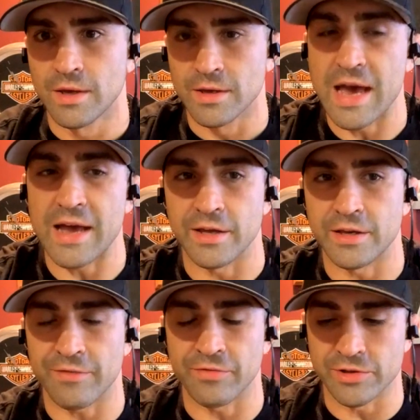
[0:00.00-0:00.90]
Yeah, he
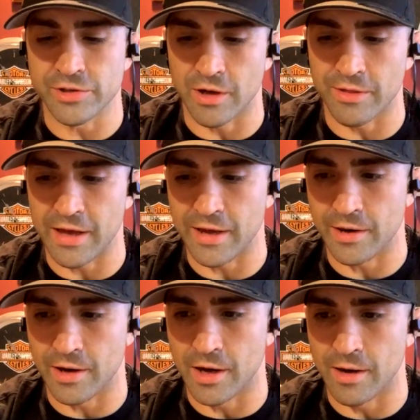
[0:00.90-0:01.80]
definitely saw that.
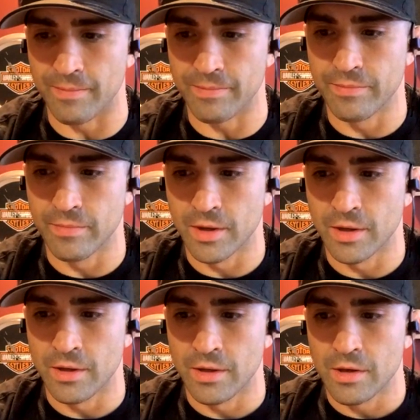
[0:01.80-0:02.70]

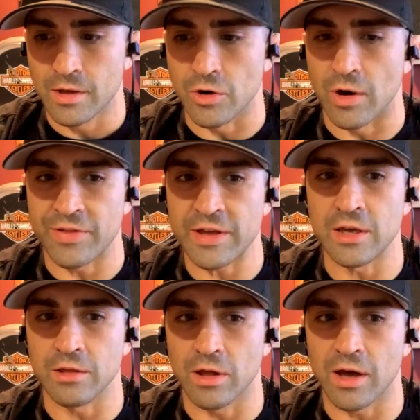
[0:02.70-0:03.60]
You know, I think
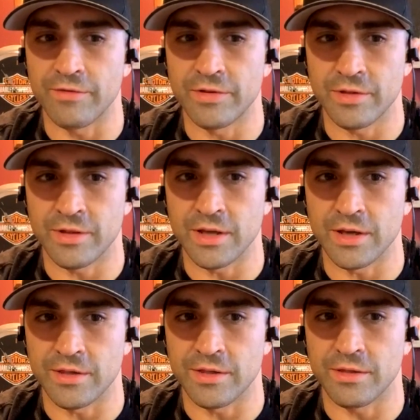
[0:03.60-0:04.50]
he loved
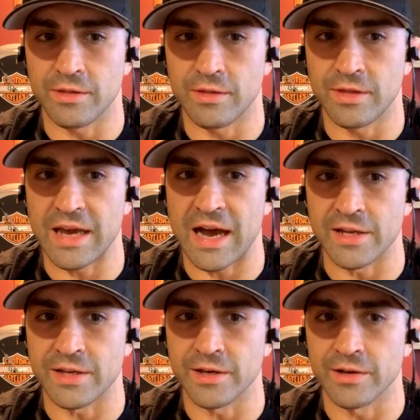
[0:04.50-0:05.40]
the
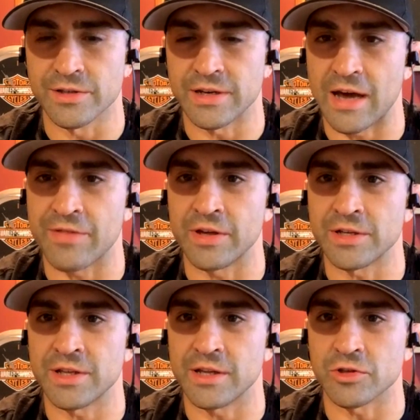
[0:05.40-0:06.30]
ideals and
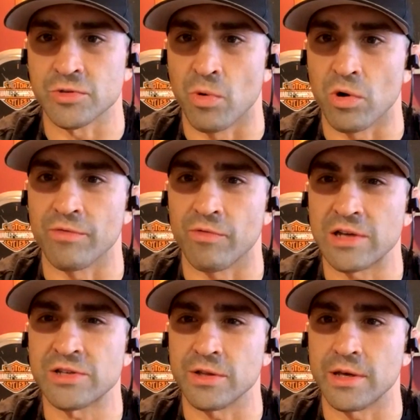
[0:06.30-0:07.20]
ethics that the sport of
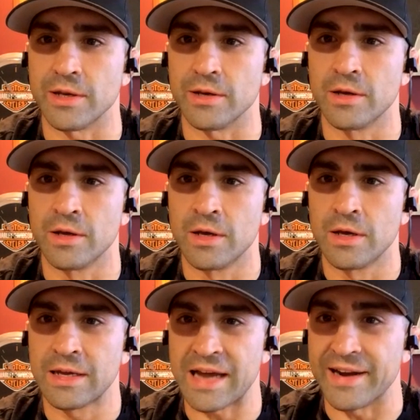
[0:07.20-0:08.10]
wrestling
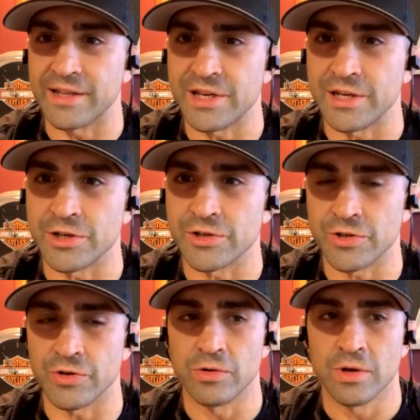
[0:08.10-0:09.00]
kind of teaches
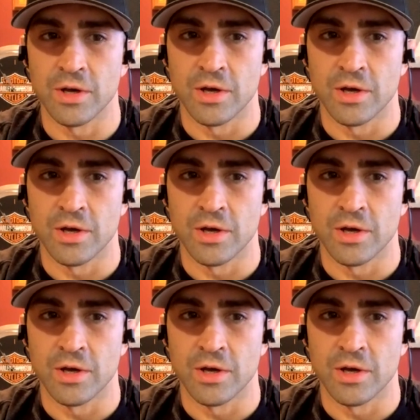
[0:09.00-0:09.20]
you,